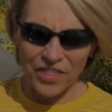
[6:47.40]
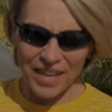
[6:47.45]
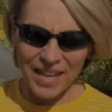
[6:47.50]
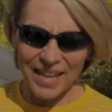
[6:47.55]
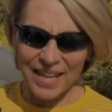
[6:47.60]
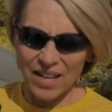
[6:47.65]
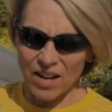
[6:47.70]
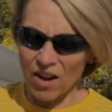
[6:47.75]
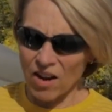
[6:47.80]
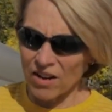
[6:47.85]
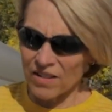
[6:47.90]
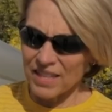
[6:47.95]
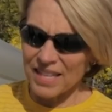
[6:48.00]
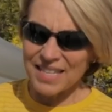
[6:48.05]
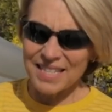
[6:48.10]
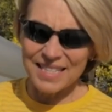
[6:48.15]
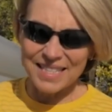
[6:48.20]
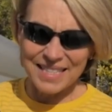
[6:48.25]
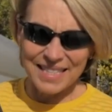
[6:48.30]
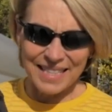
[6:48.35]
thing are
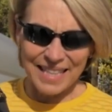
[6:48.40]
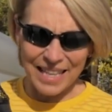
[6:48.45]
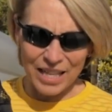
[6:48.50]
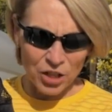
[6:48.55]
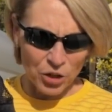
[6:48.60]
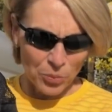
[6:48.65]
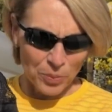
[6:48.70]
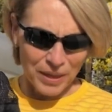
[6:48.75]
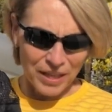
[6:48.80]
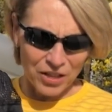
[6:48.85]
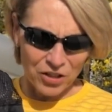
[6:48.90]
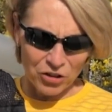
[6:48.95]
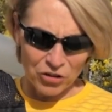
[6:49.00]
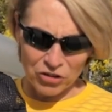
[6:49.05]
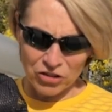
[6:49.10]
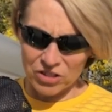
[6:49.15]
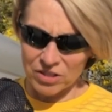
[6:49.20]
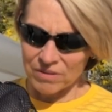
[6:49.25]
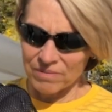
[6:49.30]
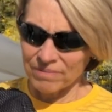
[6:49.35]
these Skeeter
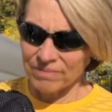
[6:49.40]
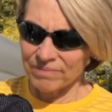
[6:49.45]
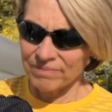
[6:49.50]
Beaters.